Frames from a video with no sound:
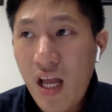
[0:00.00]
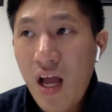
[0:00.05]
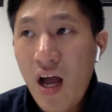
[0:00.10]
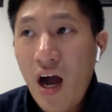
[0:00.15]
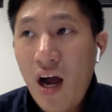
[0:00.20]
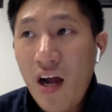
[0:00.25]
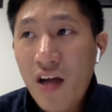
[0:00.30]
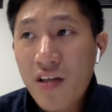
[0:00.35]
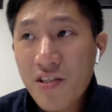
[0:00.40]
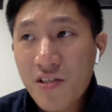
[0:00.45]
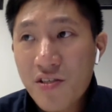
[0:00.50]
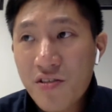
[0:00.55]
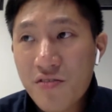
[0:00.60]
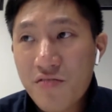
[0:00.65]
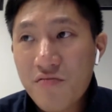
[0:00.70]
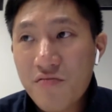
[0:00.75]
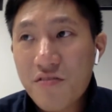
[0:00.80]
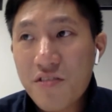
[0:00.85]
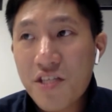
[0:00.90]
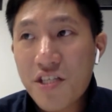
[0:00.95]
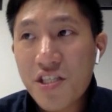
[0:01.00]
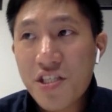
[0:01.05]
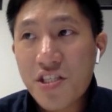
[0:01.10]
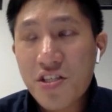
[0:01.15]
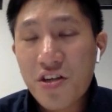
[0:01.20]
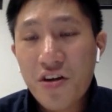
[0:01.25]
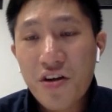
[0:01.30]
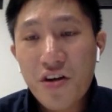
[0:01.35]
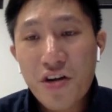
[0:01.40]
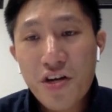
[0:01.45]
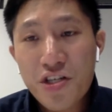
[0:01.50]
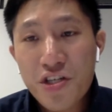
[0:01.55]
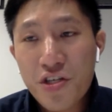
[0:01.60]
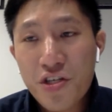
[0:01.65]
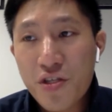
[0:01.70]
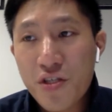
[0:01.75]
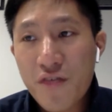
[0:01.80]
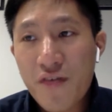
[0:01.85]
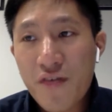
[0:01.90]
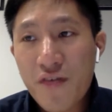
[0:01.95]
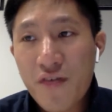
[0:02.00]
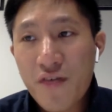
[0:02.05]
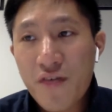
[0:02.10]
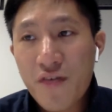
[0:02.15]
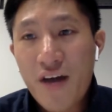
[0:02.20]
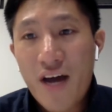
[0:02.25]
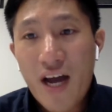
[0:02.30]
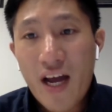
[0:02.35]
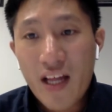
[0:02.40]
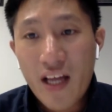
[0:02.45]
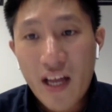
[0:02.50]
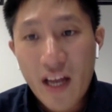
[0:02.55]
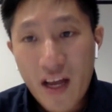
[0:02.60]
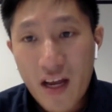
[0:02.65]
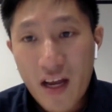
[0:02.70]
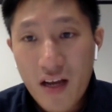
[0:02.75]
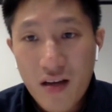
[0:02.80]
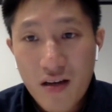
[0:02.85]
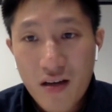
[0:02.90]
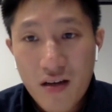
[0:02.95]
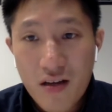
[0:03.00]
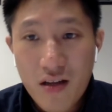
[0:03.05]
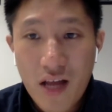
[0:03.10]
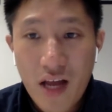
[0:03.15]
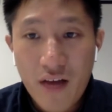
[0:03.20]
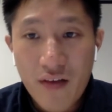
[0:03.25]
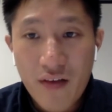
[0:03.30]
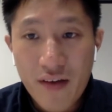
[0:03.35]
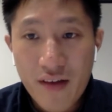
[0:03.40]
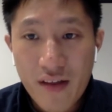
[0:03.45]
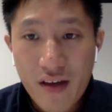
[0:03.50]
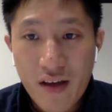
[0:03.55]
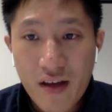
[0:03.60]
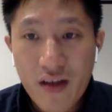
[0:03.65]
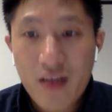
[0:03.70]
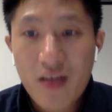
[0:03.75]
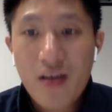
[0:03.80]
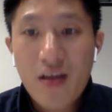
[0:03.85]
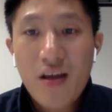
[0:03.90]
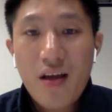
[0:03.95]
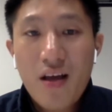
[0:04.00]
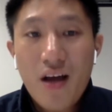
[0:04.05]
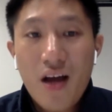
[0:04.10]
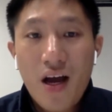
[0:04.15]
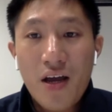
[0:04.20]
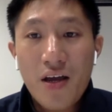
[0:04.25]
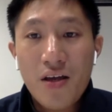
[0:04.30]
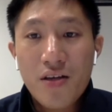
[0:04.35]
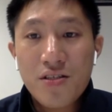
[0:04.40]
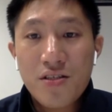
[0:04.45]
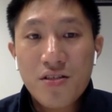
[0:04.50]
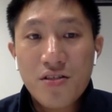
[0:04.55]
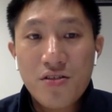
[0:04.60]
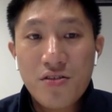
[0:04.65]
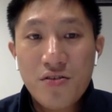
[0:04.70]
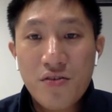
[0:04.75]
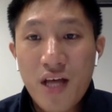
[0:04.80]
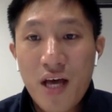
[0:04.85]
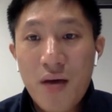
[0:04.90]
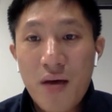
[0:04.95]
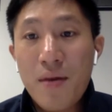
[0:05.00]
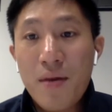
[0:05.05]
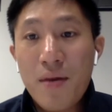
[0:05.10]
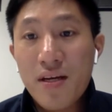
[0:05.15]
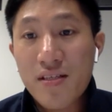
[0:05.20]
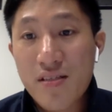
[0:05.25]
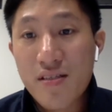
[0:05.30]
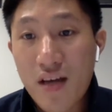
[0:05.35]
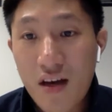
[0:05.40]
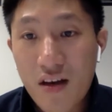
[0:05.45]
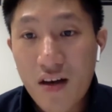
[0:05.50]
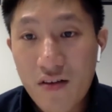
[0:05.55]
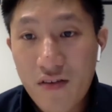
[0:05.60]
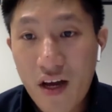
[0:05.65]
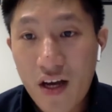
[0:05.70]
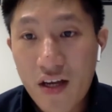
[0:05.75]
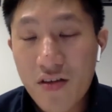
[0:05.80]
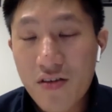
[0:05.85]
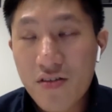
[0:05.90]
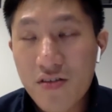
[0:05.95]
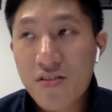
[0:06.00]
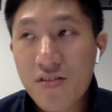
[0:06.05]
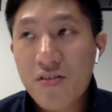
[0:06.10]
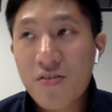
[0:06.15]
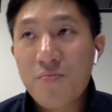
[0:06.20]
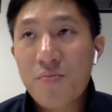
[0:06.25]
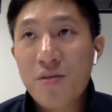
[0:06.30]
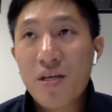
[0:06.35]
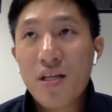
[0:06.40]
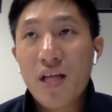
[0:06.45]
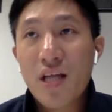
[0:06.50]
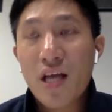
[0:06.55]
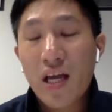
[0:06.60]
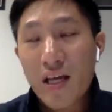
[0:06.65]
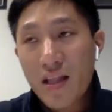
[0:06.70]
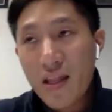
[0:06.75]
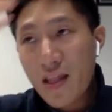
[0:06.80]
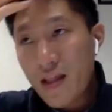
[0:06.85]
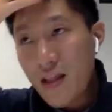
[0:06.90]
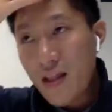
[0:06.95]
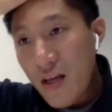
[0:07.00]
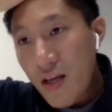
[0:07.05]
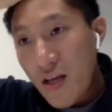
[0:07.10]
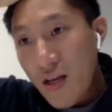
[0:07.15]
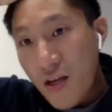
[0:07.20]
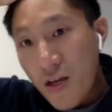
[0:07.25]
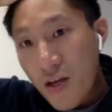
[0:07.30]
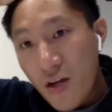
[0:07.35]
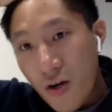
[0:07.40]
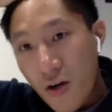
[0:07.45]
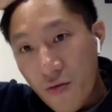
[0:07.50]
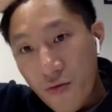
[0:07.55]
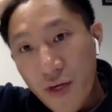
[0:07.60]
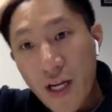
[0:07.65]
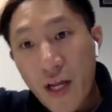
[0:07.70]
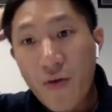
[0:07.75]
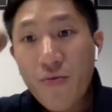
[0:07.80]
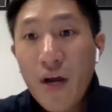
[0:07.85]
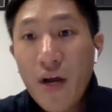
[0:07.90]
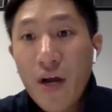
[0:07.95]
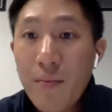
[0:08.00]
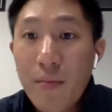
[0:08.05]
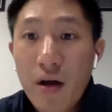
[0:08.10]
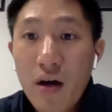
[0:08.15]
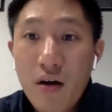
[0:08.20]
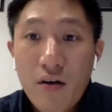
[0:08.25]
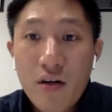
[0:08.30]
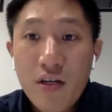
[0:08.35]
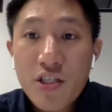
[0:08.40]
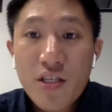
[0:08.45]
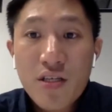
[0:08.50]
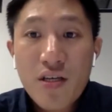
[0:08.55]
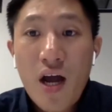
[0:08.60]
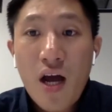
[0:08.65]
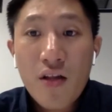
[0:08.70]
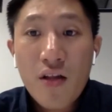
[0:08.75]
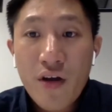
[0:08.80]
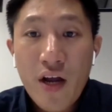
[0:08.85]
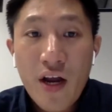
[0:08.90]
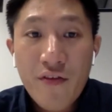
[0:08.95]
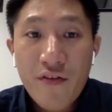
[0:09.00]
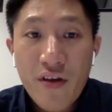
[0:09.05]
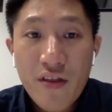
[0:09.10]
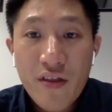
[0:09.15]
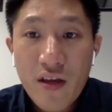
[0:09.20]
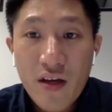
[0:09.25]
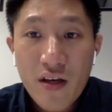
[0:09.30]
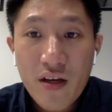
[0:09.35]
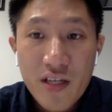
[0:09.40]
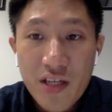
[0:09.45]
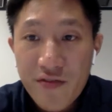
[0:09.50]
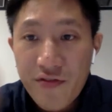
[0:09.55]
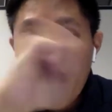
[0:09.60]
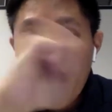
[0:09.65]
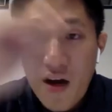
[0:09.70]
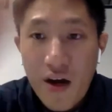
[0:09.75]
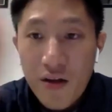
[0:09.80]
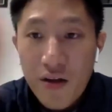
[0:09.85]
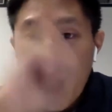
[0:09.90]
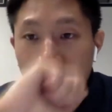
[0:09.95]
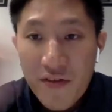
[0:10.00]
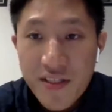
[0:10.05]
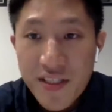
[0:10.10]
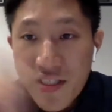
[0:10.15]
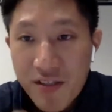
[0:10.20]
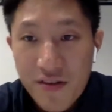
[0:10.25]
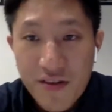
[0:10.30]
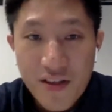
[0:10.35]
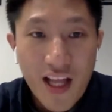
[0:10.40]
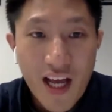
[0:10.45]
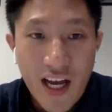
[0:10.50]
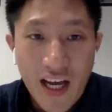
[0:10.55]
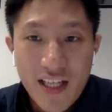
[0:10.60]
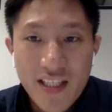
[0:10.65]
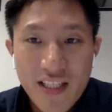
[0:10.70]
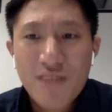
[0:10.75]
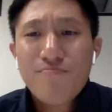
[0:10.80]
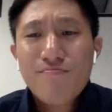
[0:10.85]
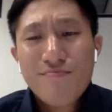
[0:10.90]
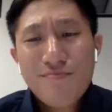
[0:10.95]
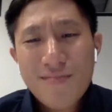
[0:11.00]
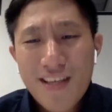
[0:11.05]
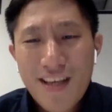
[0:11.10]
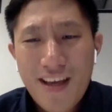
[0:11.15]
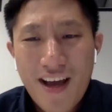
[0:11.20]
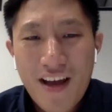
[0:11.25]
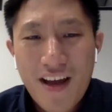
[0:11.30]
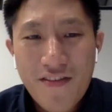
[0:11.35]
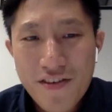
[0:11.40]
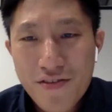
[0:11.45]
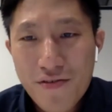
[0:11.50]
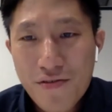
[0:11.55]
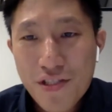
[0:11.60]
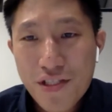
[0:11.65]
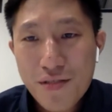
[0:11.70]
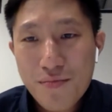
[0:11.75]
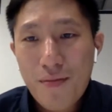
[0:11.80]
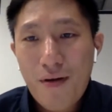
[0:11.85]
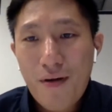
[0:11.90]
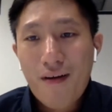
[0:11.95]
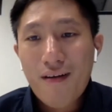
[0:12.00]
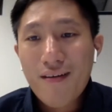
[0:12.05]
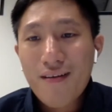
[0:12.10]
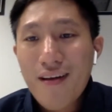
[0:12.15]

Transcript: I also discourage the use of highlighting everything. I used to do that myself. I used to be like, reading a rainbow and just color everything a different color every single line. It's like, yeah, I feel so smart.